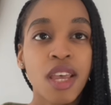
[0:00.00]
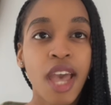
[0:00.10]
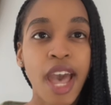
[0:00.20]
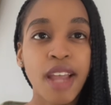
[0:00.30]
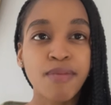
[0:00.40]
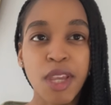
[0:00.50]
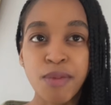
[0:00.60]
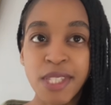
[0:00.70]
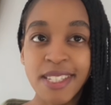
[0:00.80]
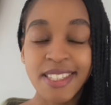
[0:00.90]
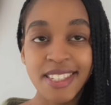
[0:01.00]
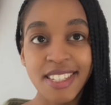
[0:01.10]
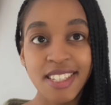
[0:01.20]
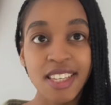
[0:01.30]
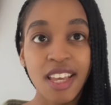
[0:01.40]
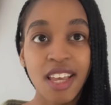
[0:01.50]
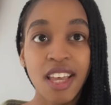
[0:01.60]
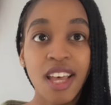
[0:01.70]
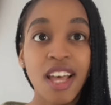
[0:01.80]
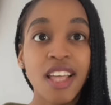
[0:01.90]
and be able to see
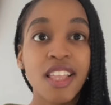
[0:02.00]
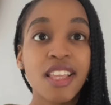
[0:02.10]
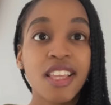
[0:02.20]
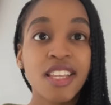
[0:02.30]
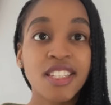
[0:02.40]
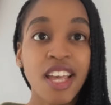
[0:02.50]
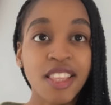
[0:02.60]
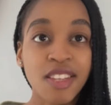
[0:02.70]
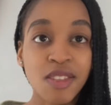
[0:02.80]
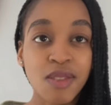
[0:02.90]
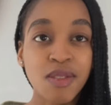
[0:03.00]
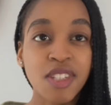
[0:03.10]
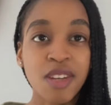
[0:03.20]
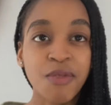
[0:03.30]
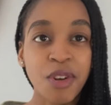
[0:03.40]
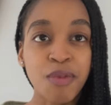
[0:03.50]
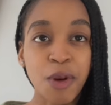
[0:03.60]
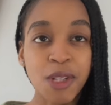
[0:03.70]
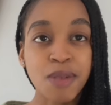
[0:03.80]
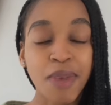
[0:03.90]
each other's different
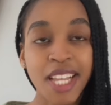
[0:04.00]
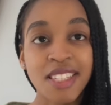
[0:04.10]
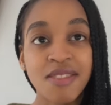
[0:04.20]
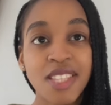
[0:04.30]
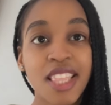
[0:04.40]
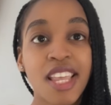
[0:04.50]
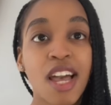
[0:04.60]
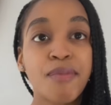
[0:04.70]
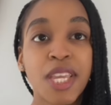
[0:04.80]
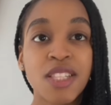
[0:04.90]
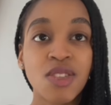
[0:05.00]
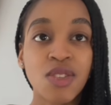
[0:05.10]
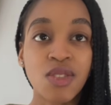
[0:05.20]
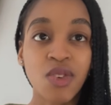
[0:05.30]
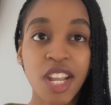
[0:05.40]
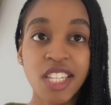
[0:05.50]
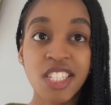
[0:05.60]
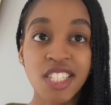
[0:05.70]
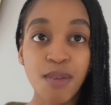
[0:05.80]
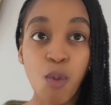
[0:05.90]
perspectives that they're coming into this
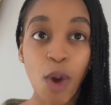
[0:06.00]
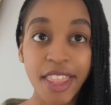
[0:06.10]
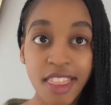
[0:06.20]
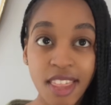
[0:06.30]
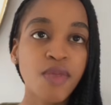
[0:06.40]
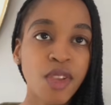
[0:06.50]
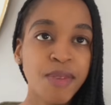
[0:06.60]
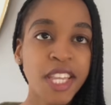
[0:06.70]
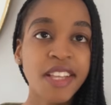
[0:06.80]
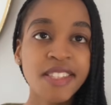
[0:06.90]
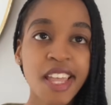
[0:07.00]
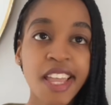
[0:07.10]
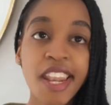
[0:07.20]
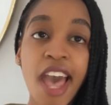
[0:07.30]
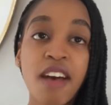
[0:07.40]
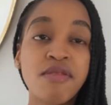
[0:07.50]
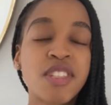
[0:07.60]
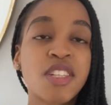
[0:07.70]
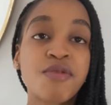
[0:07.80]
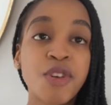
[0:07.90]
relationship with. because they can
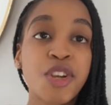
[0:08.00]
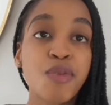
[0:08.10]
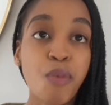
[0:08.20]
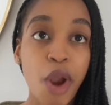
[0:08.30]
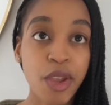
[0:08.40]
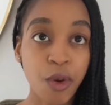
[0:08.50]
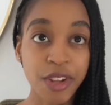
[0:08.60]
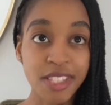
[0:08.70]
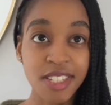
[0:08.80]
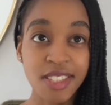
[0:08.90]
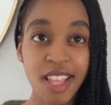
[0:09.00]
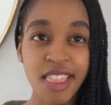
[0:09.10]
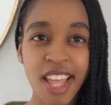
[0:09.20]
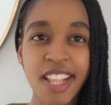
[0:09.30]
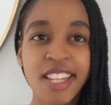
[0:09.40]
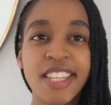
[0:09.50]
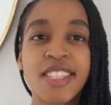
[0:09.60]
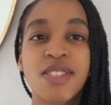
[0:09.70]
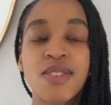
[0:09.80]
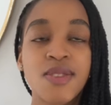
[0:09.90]
have different priorities, and that can
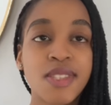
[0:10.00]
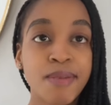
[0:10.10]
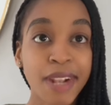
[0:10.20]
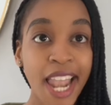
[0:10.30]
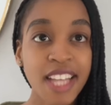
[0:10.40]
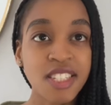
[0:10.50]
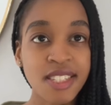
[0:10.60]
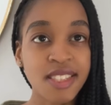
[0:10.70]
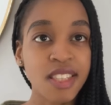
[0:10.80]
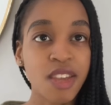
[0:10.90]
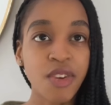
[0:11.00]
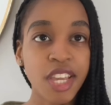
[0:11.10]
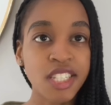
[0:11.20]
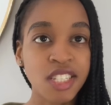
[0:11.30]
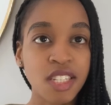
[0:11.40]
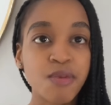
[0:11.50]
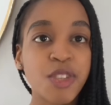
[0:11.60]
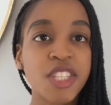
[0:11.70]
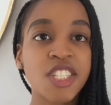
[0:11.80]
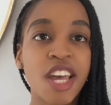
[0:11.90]
lead to some clashes in their relationship
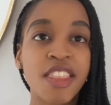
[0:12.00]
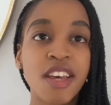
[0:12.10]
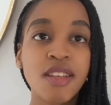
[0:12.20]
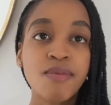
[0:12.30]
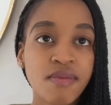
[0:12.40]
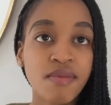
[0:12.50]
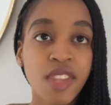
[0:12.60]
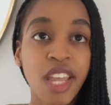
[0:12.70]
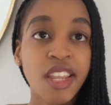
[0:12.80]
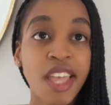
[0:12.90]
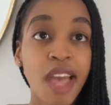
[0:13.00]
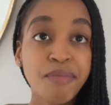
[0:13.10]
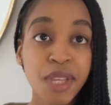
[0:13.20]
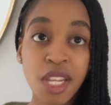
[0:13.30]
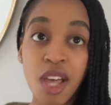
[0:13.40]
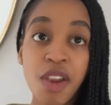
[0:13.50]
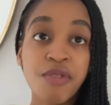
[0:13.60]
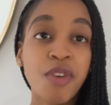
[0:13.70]
with each other. And it can be a lot of